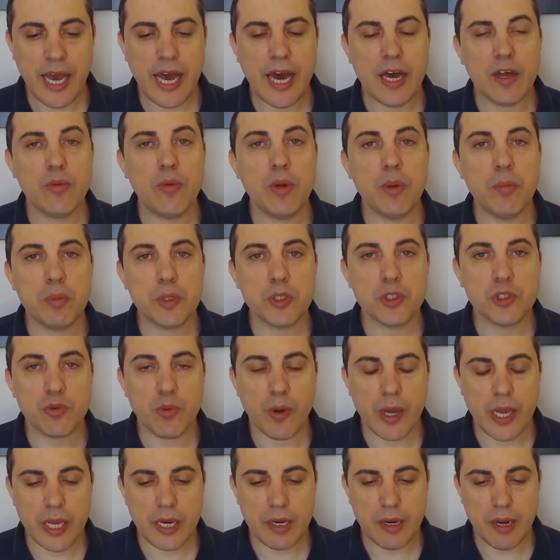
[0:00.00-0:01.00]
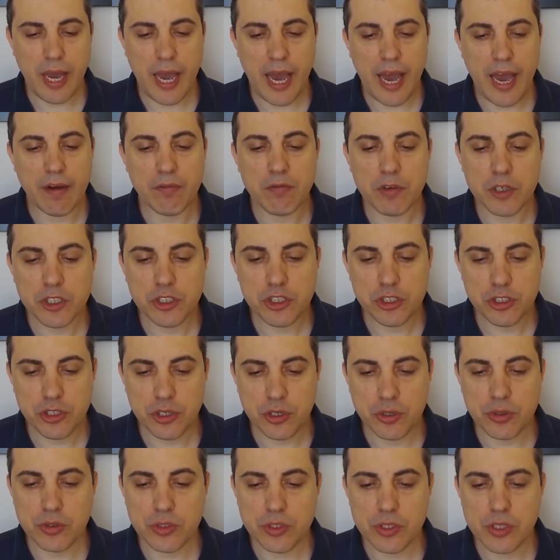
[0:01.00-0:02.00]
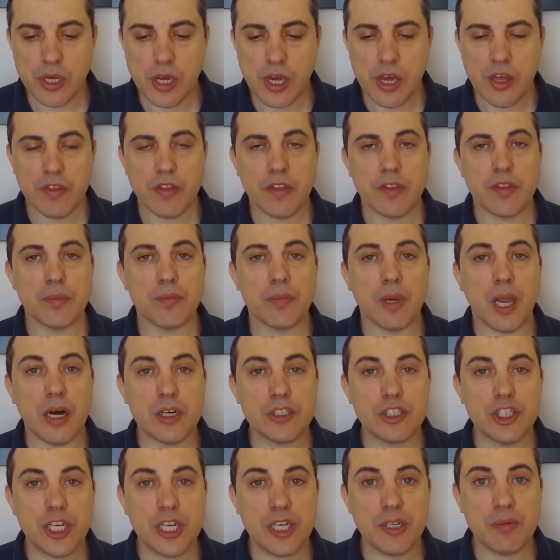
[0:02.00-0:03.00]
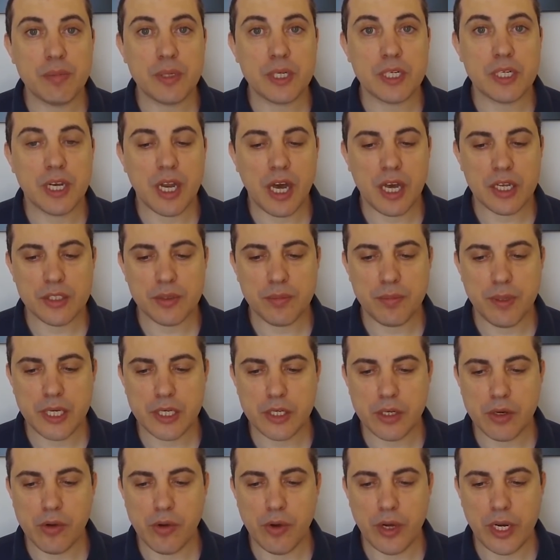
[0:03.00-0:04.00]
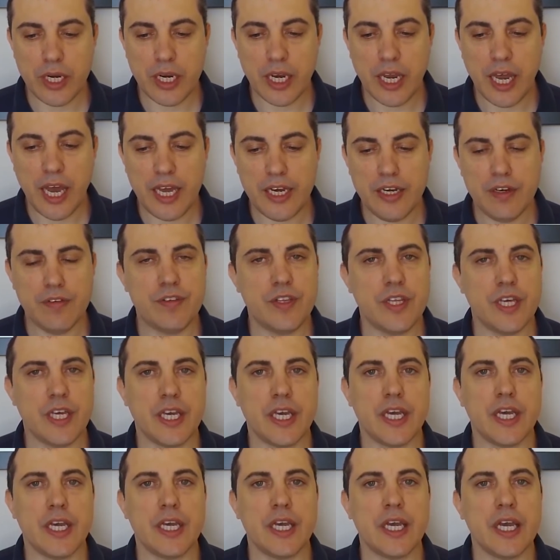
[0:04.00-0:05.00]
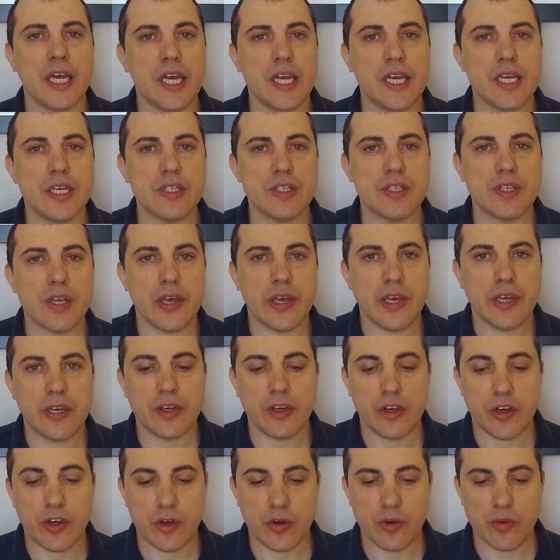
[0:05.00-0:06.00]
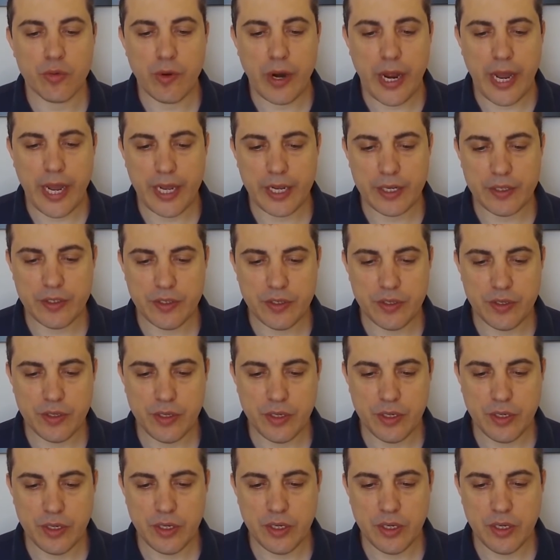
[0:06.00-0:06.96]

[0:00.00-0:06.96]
How do we persuade average Joes that the blockchain but not Bitcoin line of thinking is incorrect?